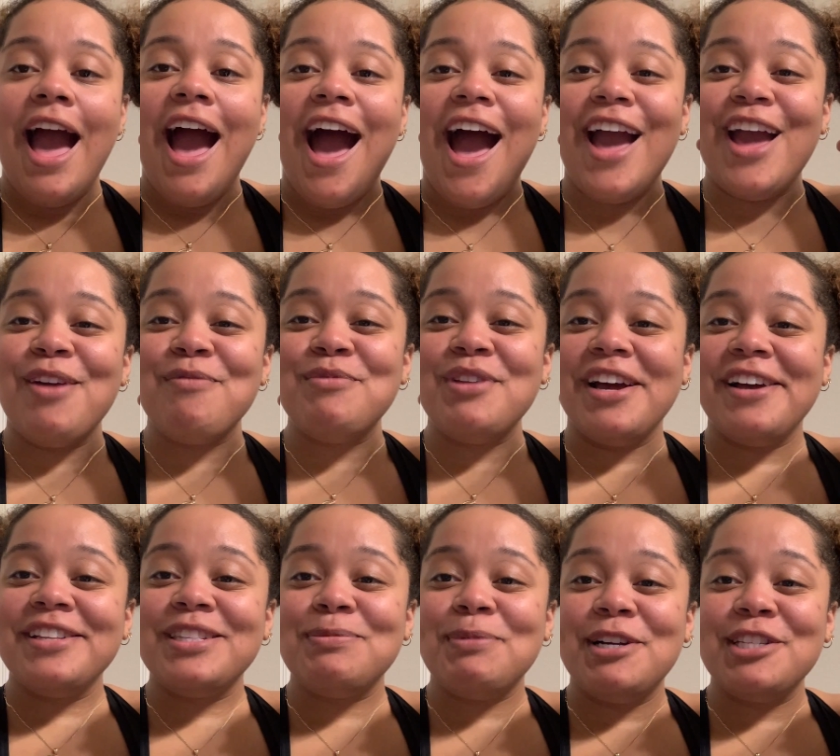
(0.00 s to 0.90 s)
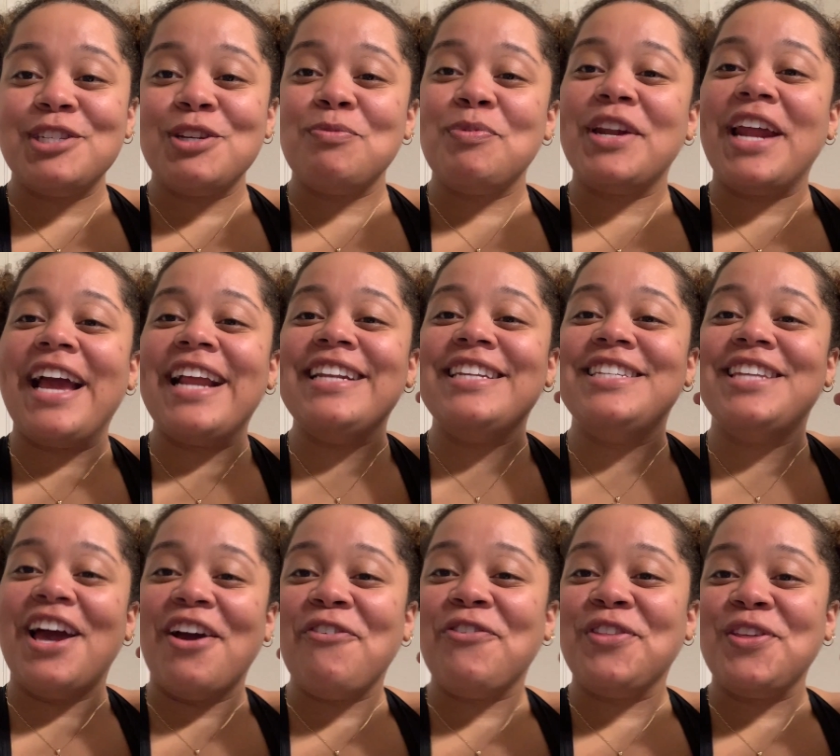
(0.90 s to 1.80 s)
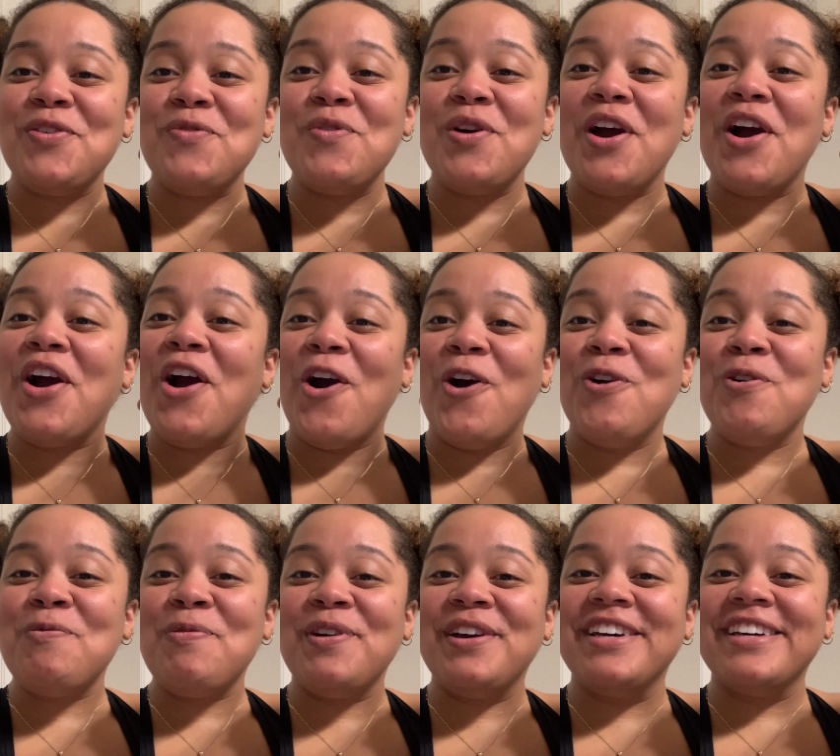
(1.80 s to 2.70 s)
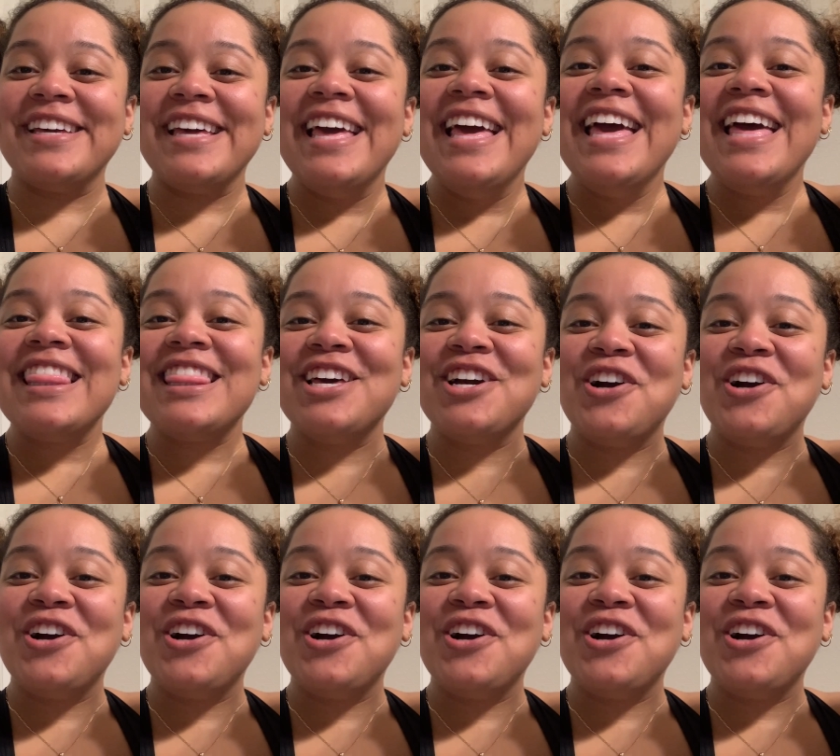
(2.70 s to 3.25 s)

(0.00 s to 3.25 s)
I am not sponsored, but I definitely hope the